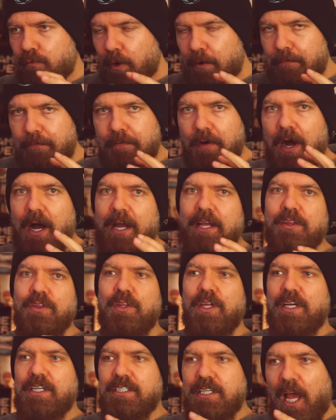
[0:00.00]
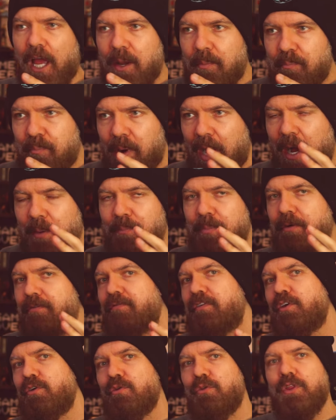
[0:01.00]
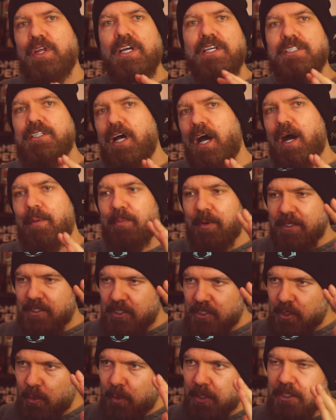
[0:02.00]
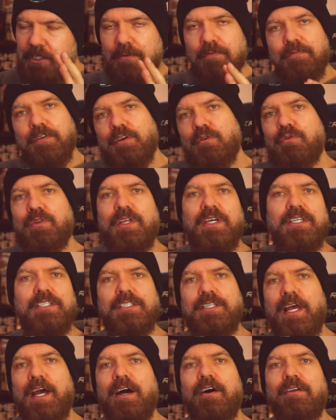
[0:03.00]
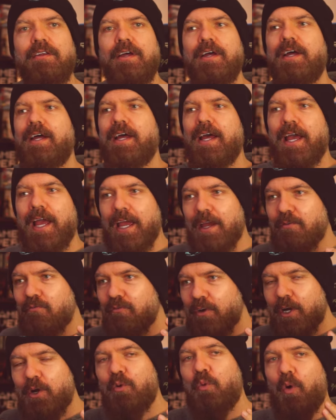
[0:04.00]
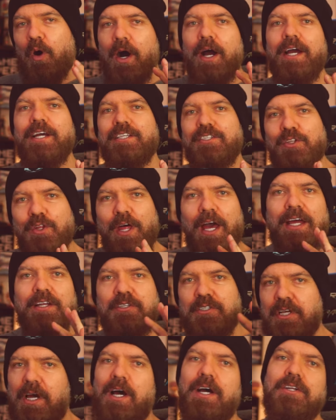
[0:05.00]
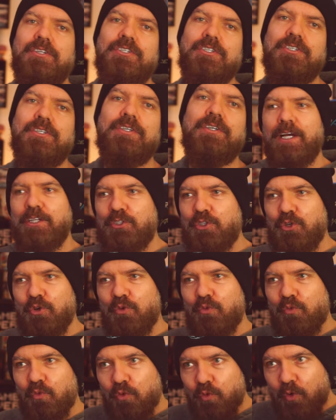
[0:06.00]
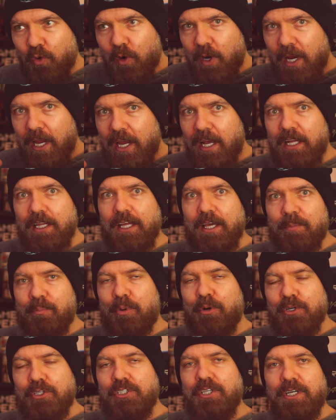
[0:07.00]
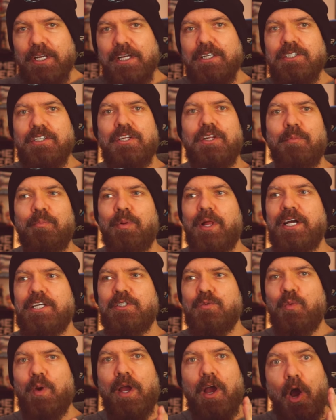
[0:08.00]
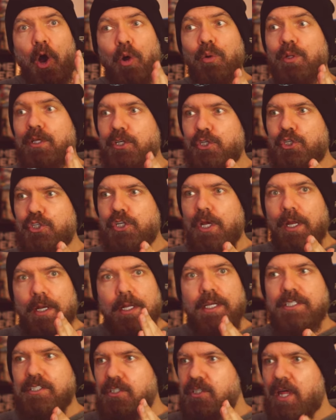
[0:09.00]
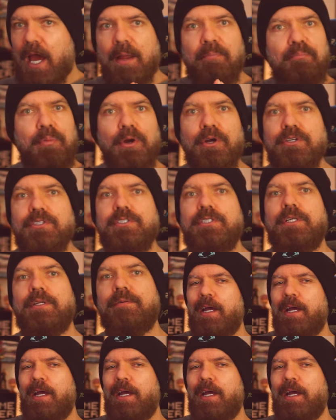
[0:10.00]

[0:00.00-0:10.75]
refine things and pump a few things up and squish a few things down. It requires that touch to really push it into the place where, holy shit, it's that person.